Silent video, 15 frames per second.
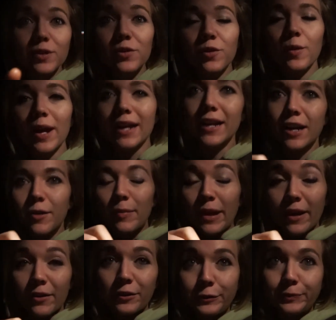real quick
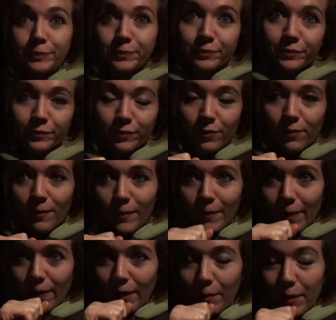about
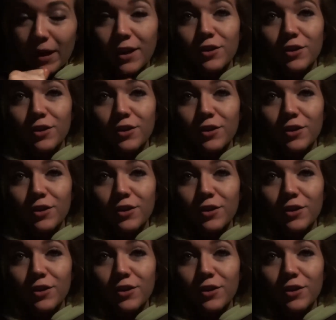my